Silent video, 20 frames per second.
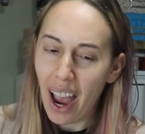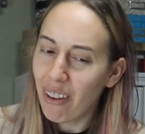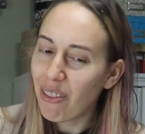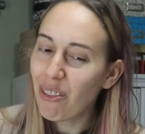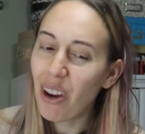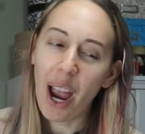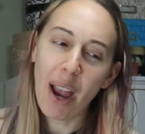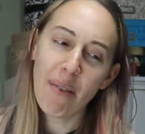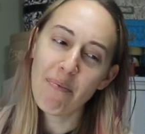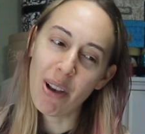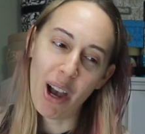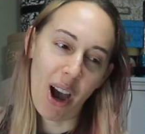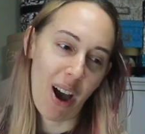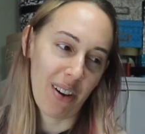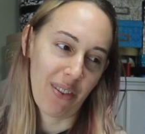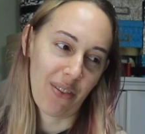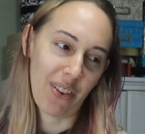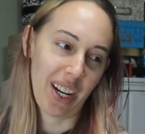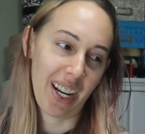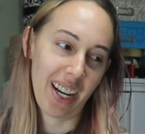I'm, I'm
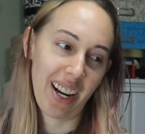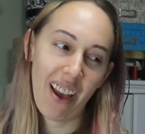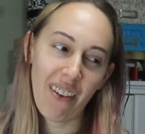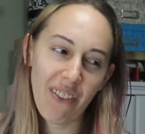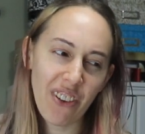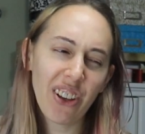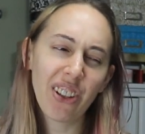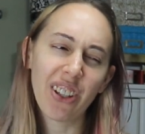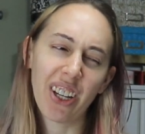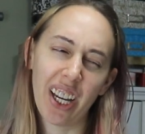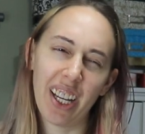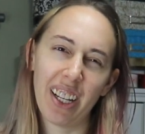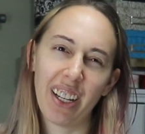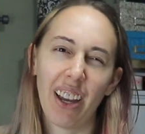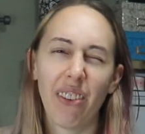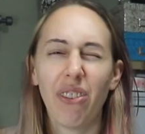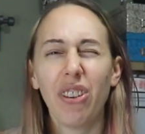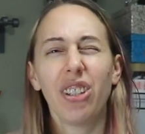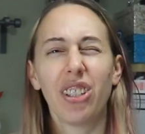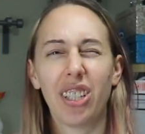confident. I feel good.
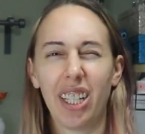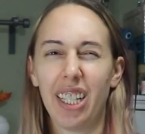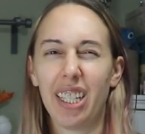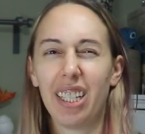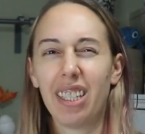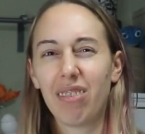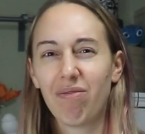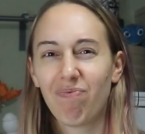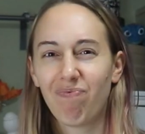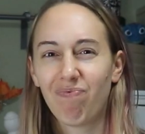I feel good.